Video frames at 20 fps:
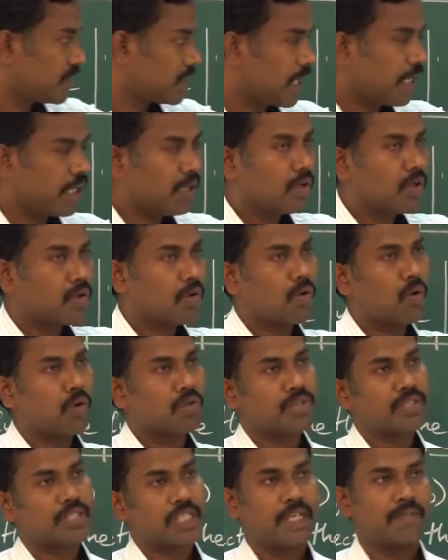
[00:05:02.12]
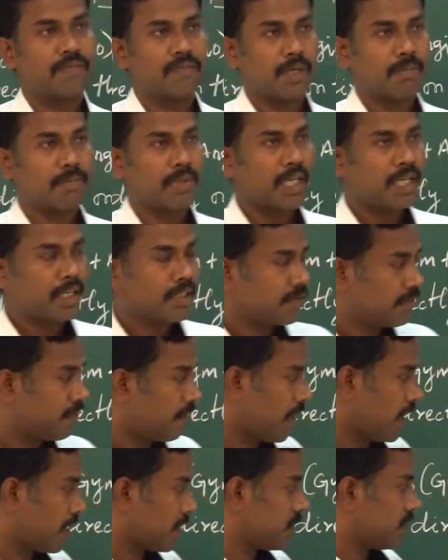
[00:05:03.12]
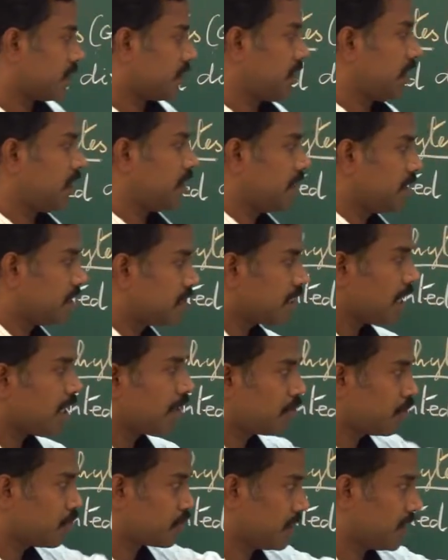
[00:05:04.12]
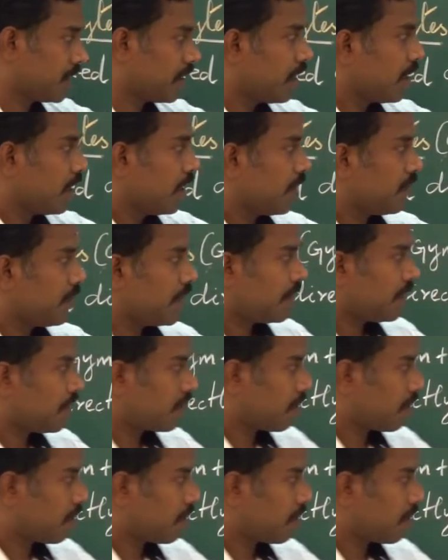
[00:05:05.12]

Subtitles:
the closed type of the flower. See, that is the opposite. Then the